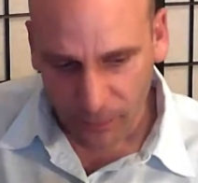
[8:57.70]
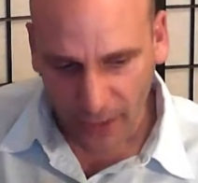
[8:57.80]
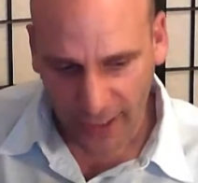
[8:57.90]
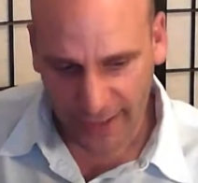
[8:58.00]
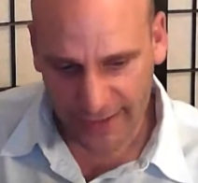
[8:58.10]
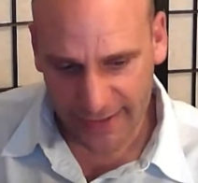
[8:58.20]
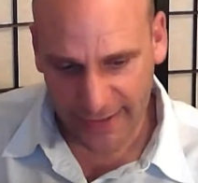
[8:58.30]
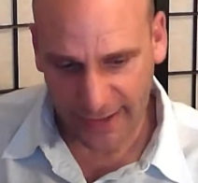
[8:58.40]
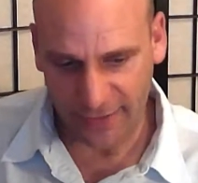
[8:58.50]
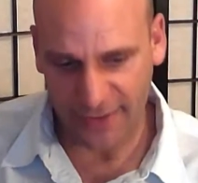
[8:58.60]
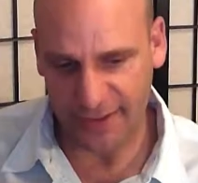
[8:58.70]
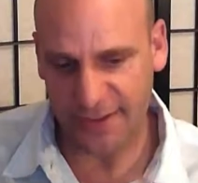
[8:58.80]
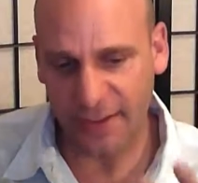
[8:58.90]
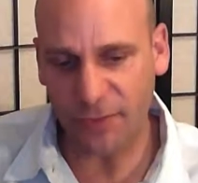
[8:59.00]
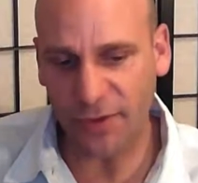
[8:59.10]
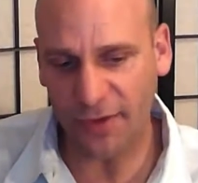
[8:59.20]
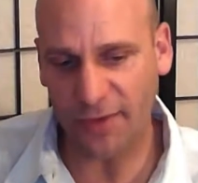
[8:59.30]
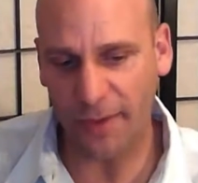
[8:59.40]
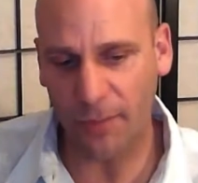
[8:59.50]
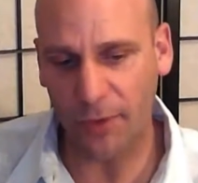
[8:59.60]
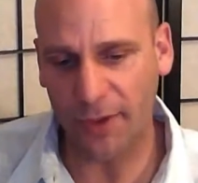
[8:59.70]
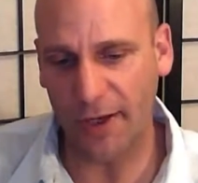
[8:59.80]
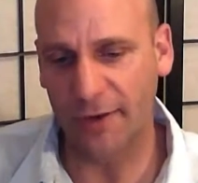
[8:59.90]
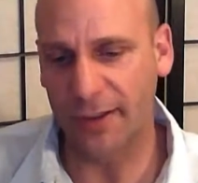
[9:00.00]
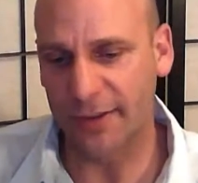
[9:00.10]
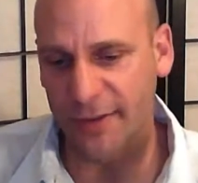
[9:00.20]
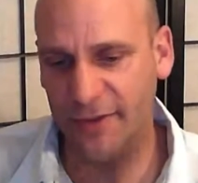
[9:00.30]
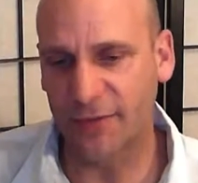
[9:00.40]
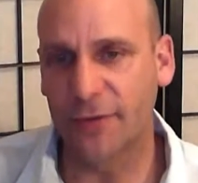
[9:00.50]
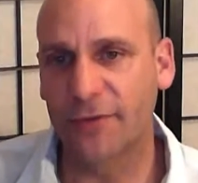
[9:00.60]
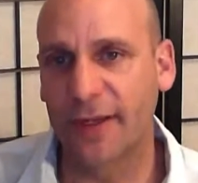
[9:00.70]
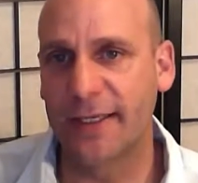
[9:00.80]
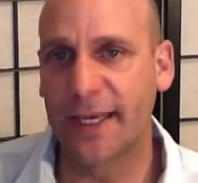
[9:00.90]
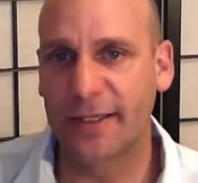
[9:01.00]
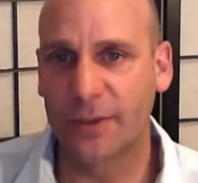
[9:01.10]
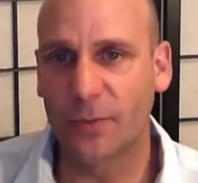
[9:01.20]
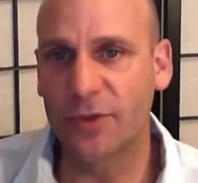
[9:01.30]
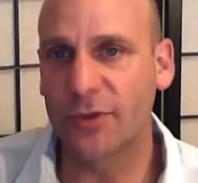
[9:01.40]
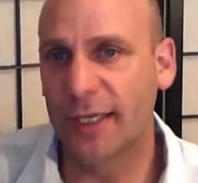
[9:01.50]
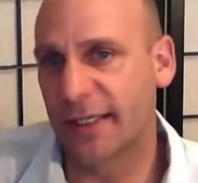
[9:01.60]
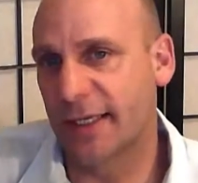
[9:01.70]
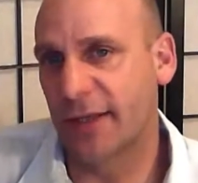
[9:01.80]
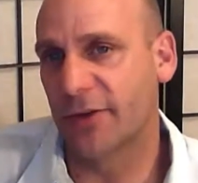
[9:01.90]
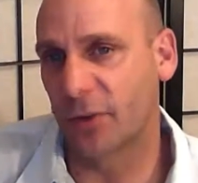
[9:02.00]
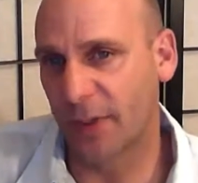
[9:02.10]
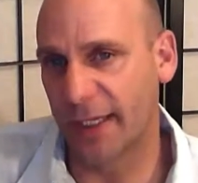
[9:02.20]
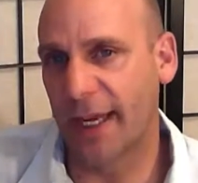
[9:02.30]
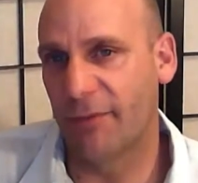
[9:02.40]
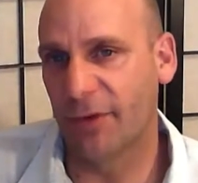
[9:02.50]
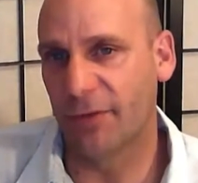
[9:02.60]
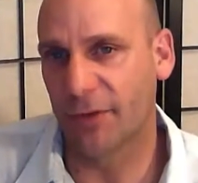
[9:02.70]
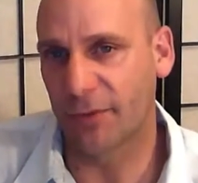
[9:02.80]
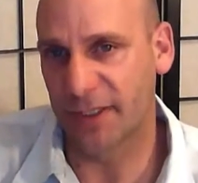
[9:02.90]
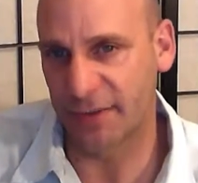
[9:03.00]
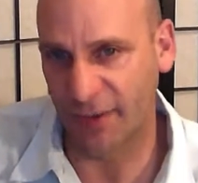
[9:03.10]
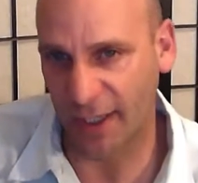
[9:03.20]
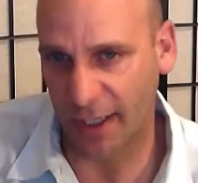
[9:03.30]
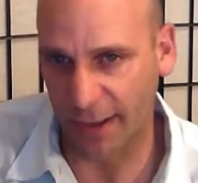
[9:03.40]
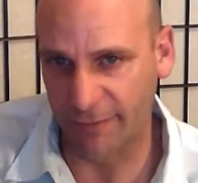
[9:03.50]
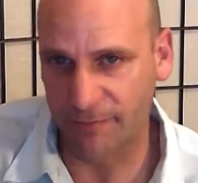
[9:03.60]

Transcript: the assumption that they're both carrying is, this feels fantastic, we should get together so we can have this for the rest of our life.